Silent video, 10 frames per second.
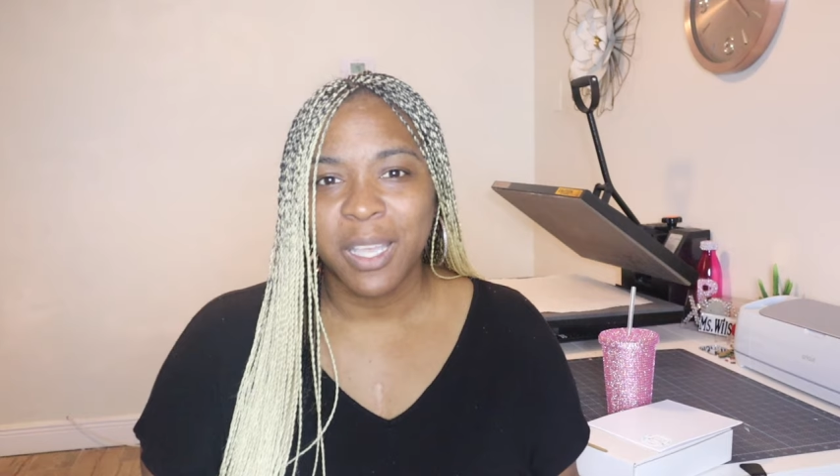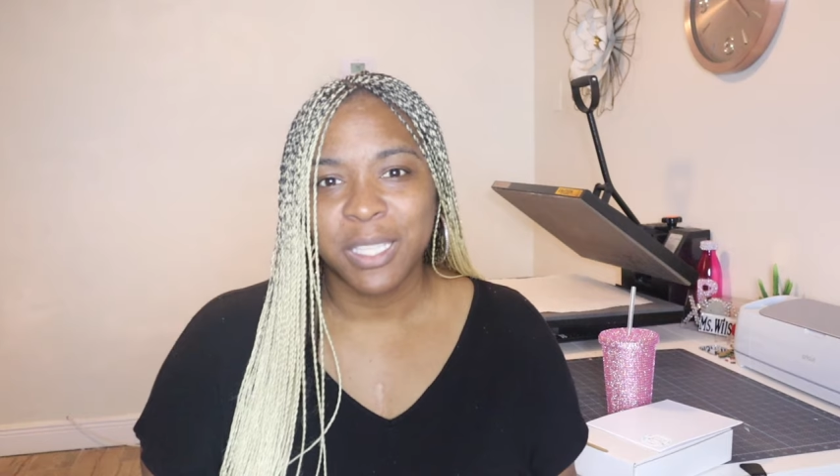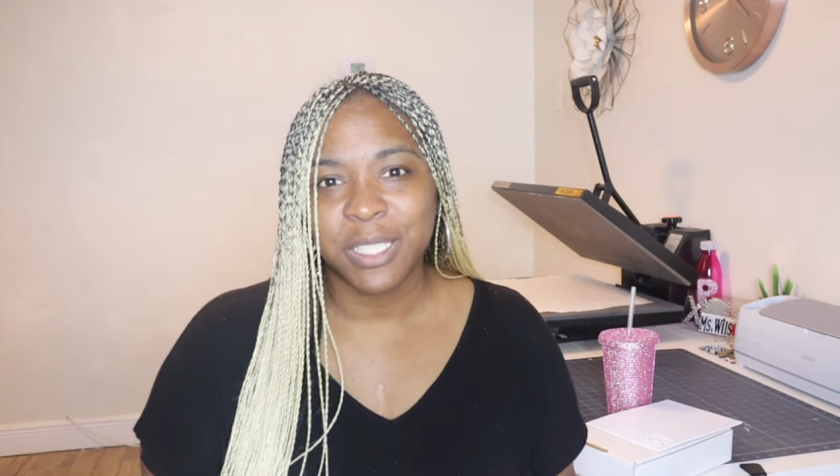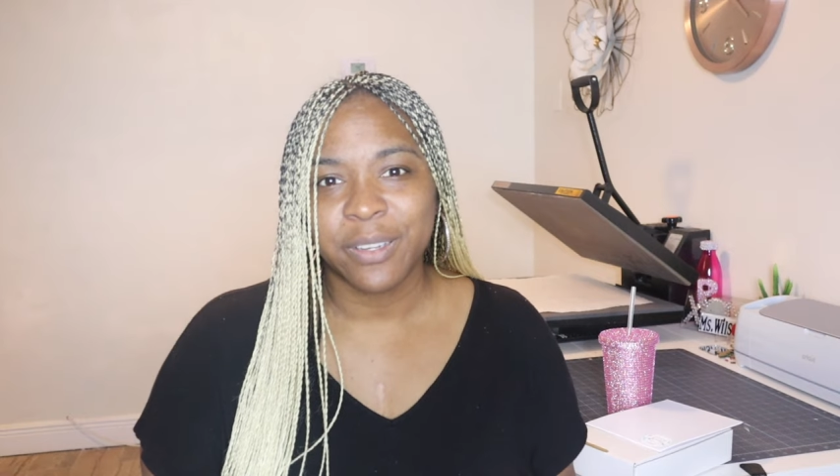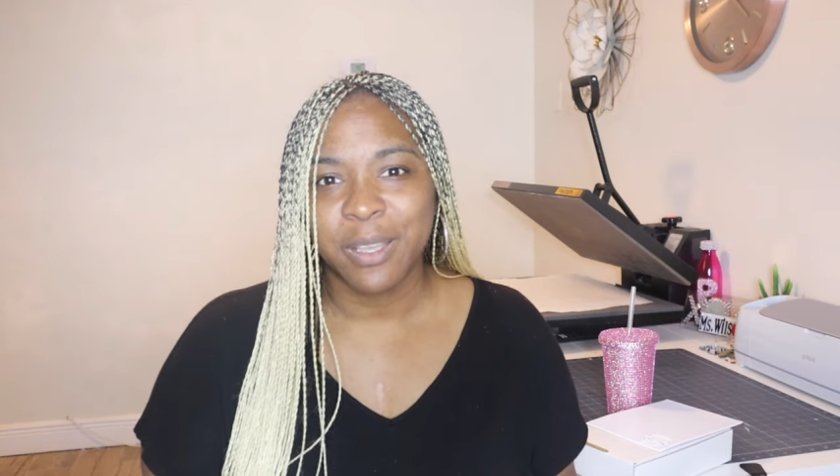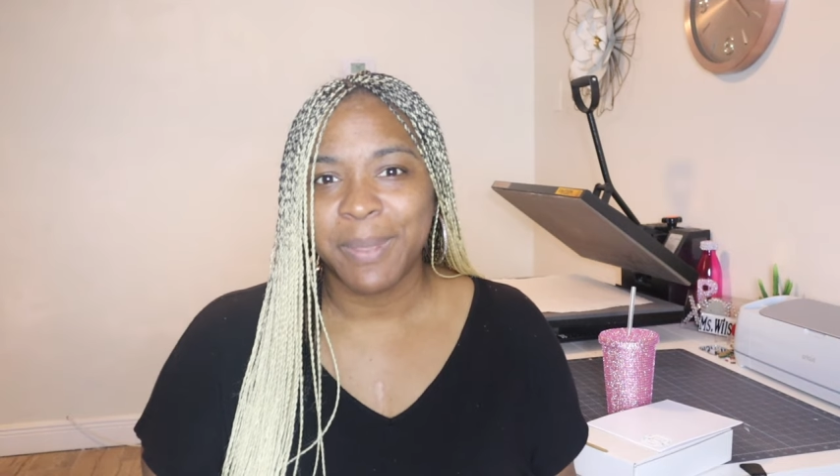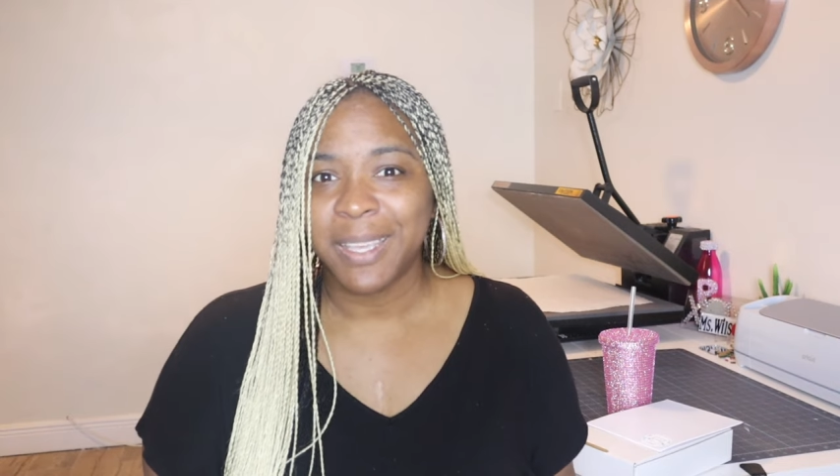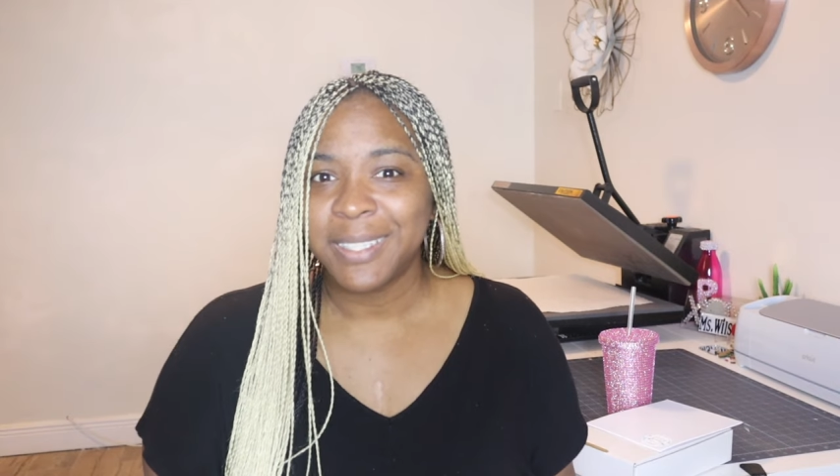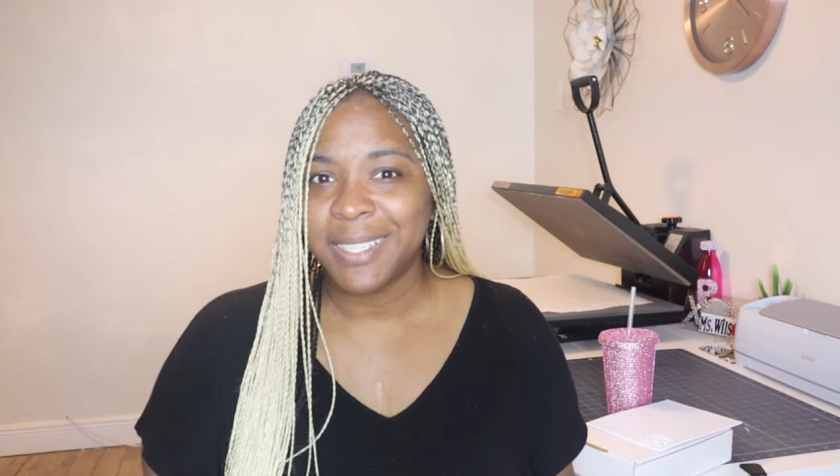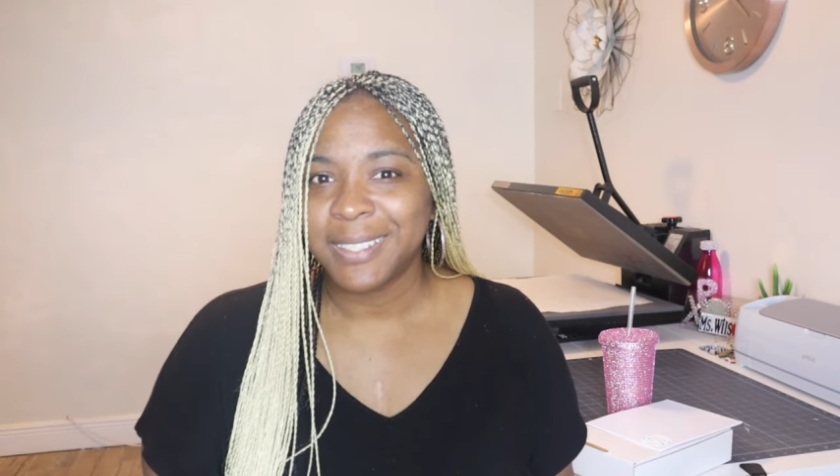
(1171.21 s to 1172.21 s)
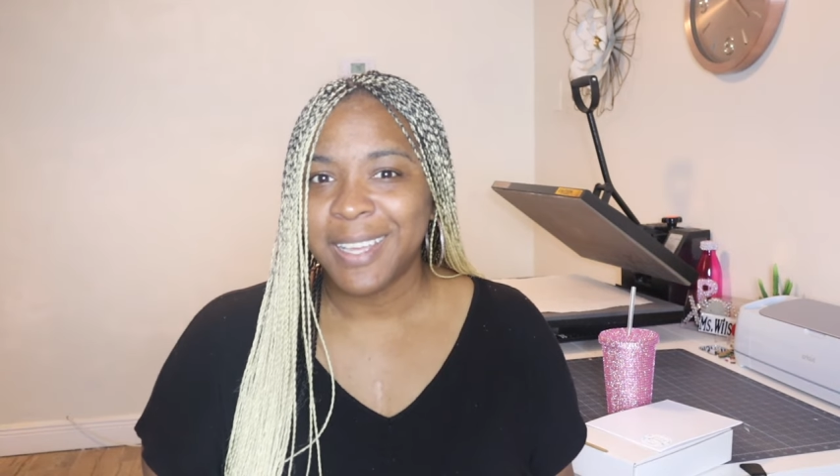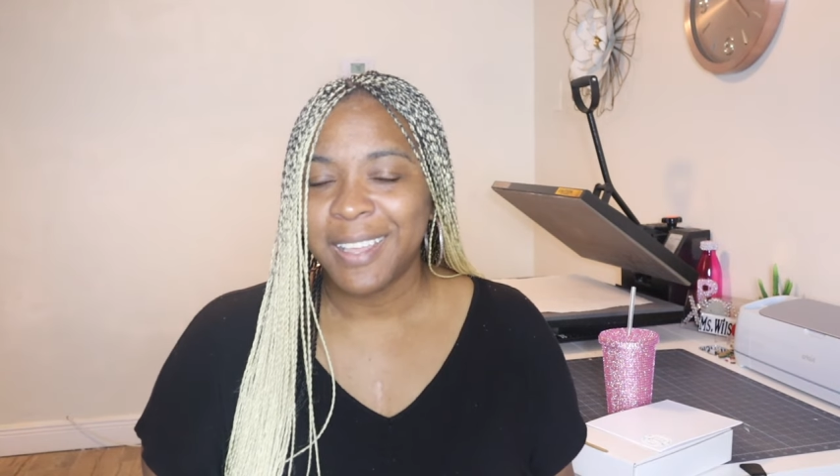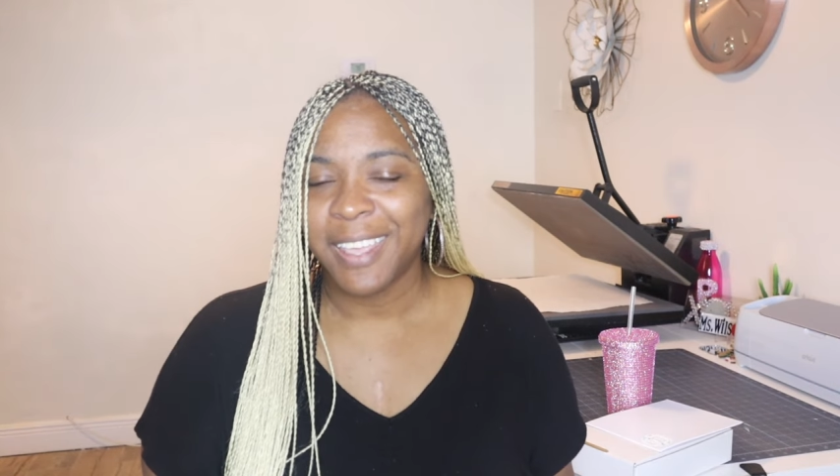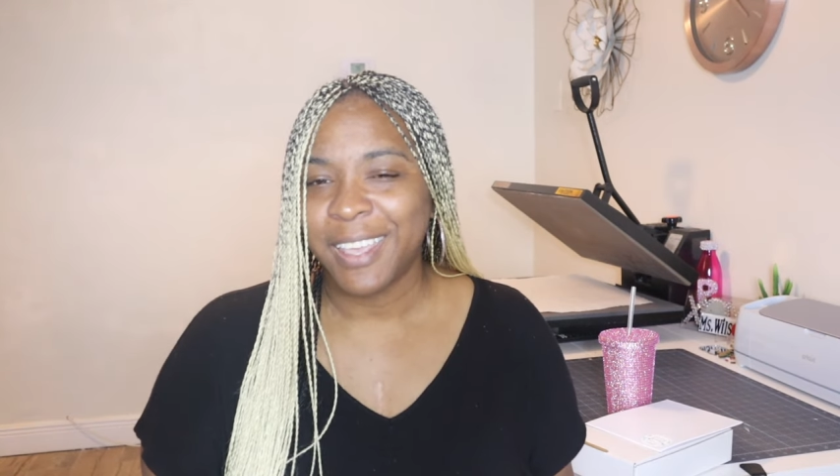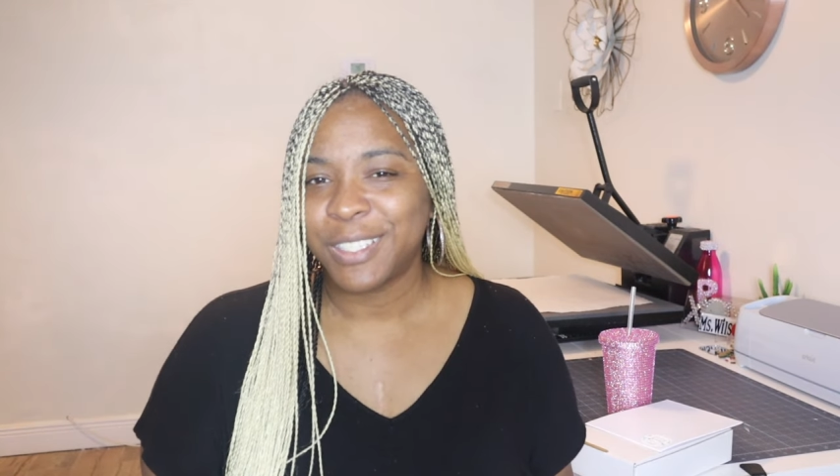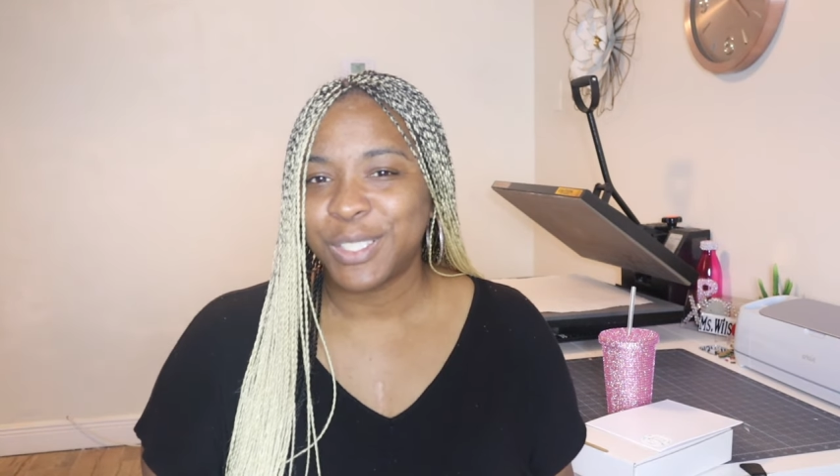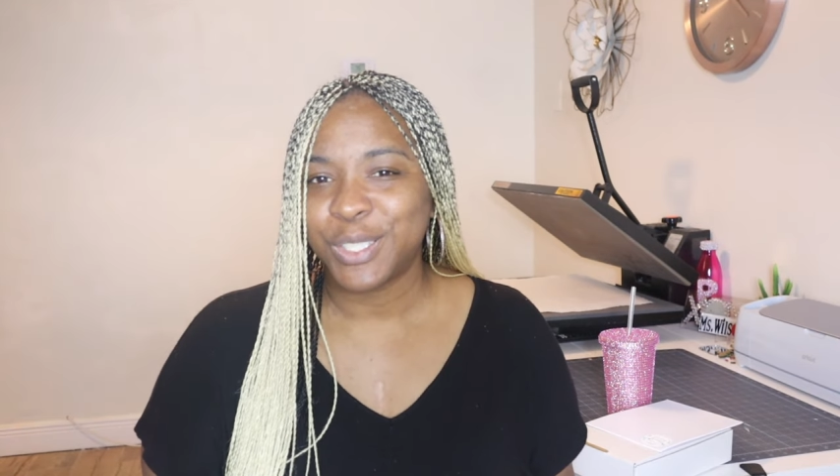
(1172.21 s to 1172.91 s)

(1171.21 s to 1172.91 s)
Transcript: Instagram, and TikTok and